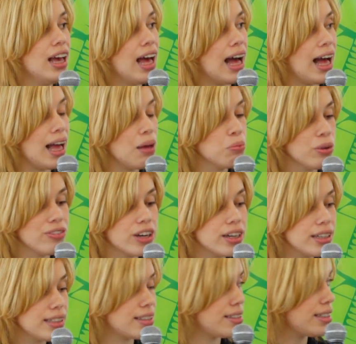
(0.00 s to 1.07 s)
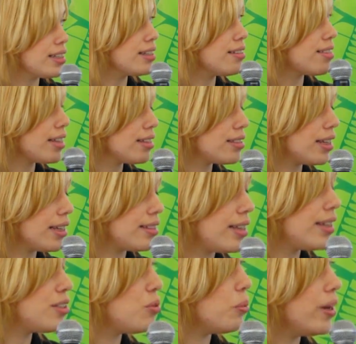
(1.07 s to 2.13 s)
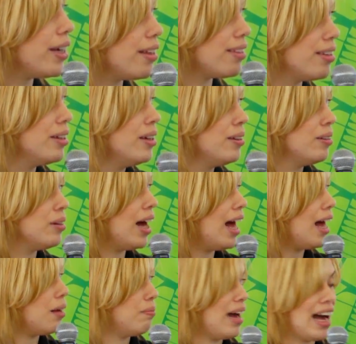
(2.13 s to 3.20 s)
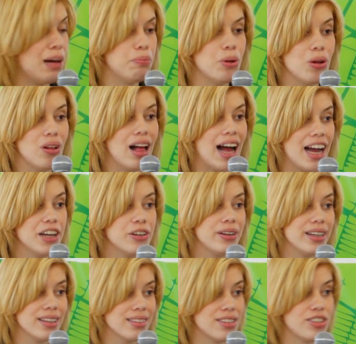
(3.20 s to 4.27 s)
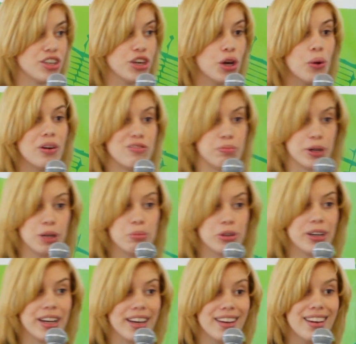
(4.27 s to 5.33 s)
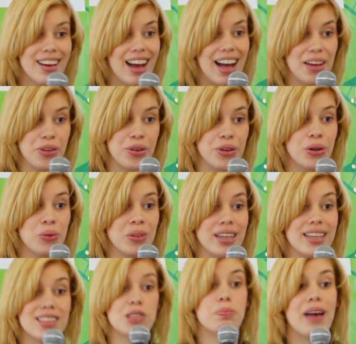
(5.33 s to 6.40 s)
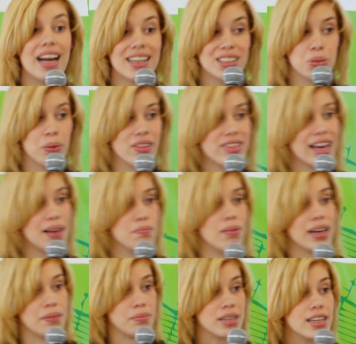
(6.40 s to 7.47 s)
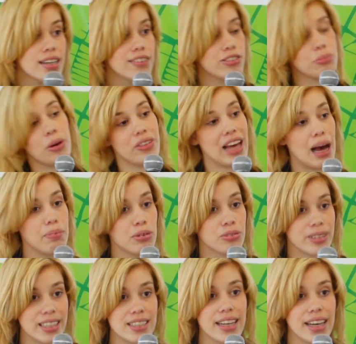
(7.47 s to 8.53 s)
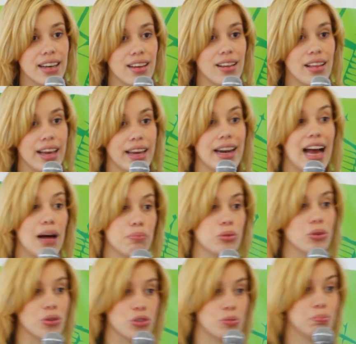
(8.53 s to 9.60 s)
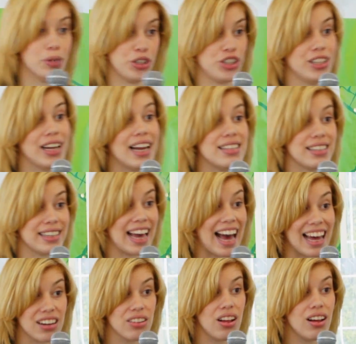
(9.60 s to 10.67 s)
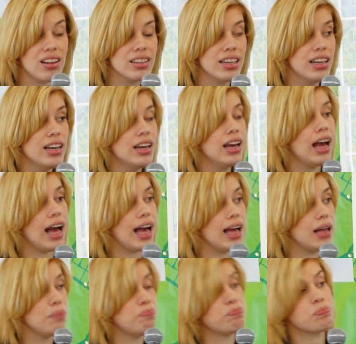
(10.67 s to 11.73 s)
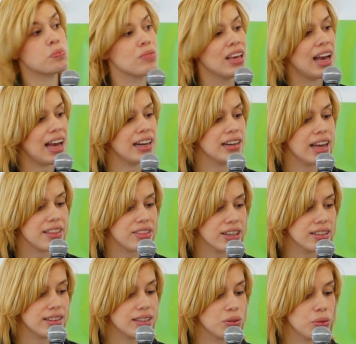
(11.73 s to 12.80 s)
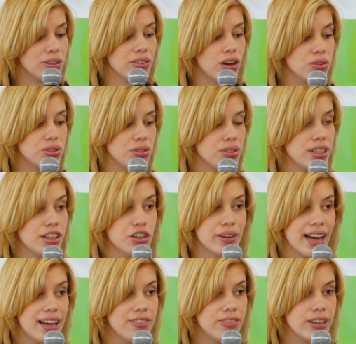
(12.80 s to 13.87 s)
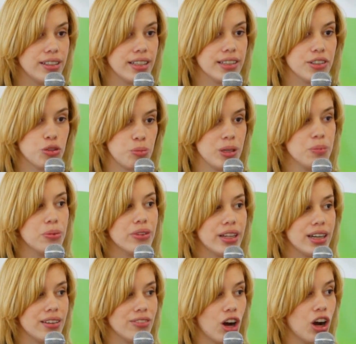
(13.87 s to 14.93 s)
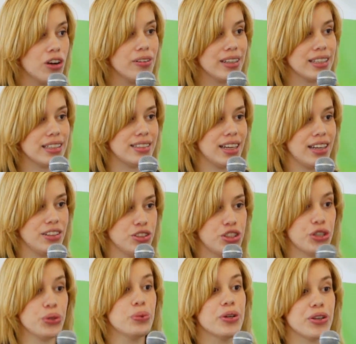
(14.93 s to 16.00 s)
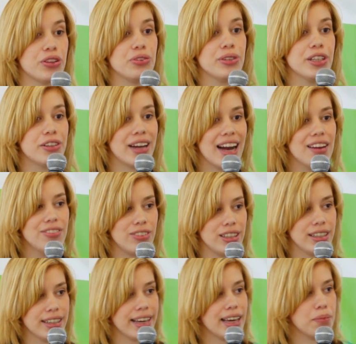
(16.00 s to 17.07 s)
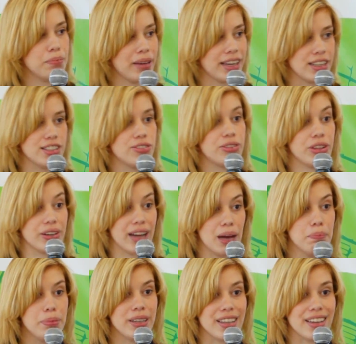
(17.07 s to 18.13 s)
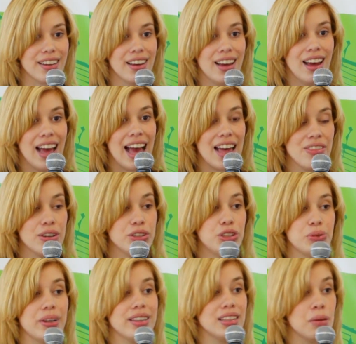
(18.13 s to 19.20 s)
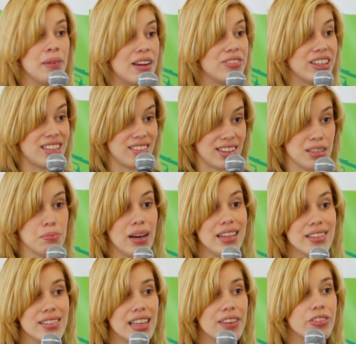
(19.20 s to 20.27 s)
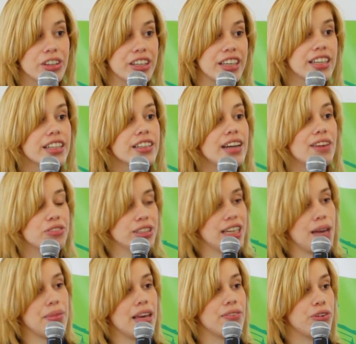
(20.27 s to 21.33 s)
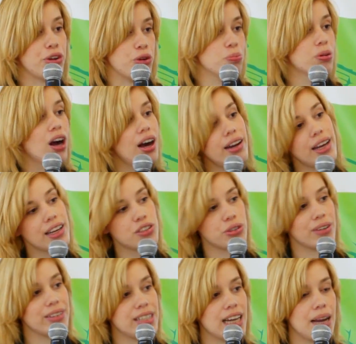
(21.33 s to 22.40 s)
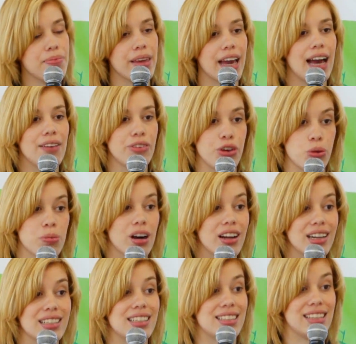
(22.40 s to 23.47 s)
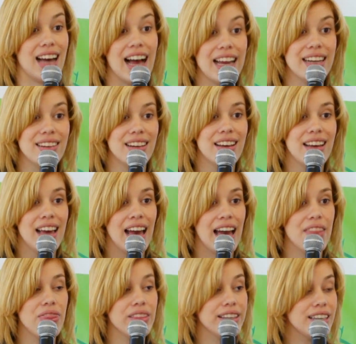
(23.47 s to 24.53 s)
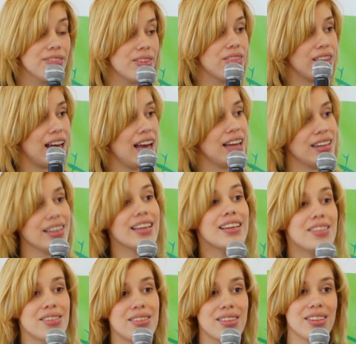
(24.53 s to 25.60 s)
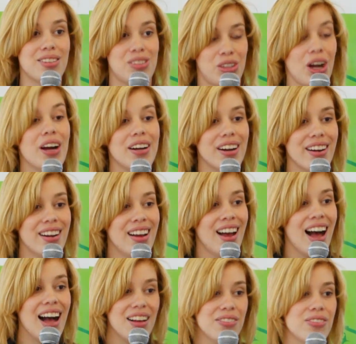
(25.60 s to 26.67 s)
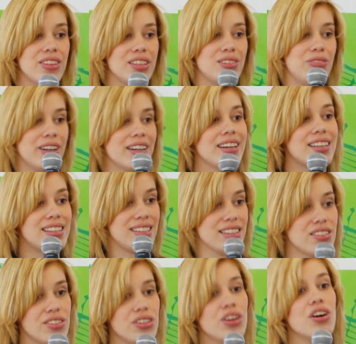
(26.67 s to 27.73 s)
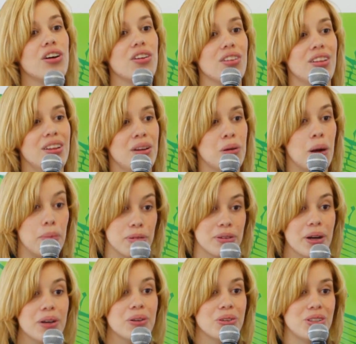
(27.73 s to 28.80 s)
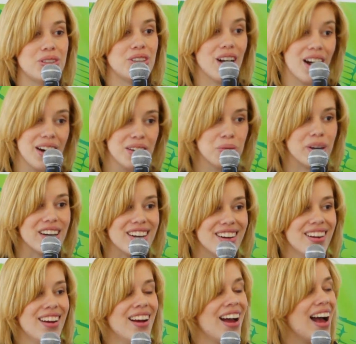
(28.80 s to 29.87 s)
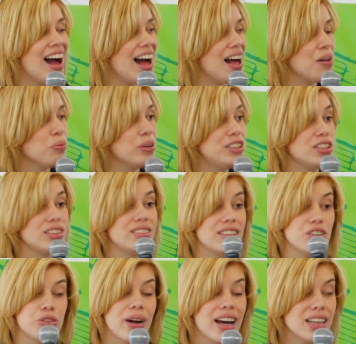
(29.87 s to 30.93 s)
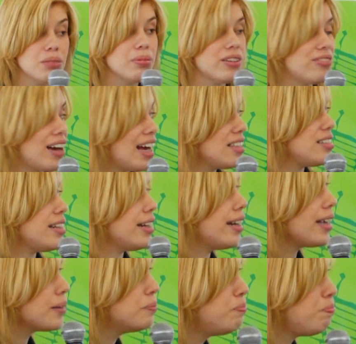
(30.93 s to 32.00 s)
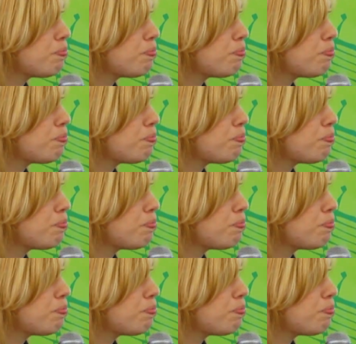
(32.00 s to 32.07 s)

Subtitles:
We've already seen things like this with Apple hiring the CEO of Burberry. You can only expect what that might mean for both Apple retail and Apple's merchandising catalog. And I think that we also see in crowdfunding, there's people that have already done 2 or 3 crowdfunding campaigns for their company. And they're doing them every 6 months, every year, every time they have a new product, or every time they have a new product design. And even that is the start of this very seasonal approach to hardware, which is incredibly fascinating.